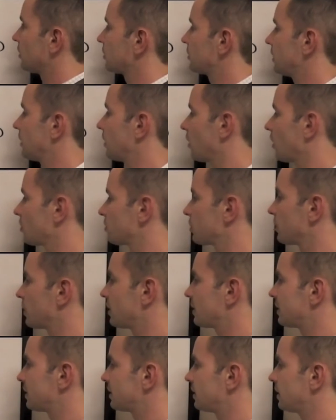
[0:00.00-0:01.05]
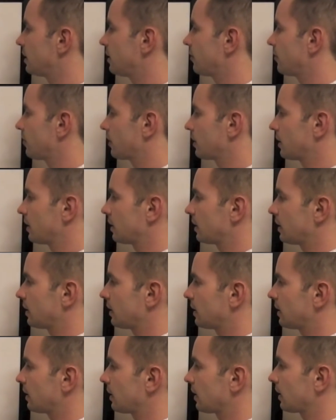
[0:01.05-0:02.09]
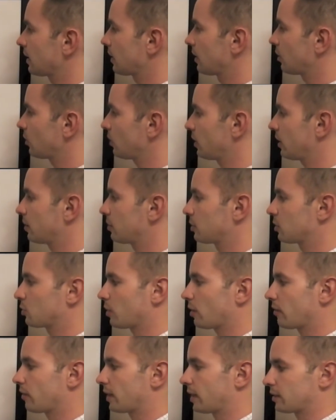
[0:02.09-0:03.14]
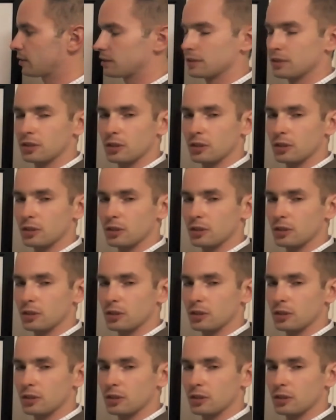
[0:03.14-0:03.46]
you'll see also that Steve can only get up to 12,000,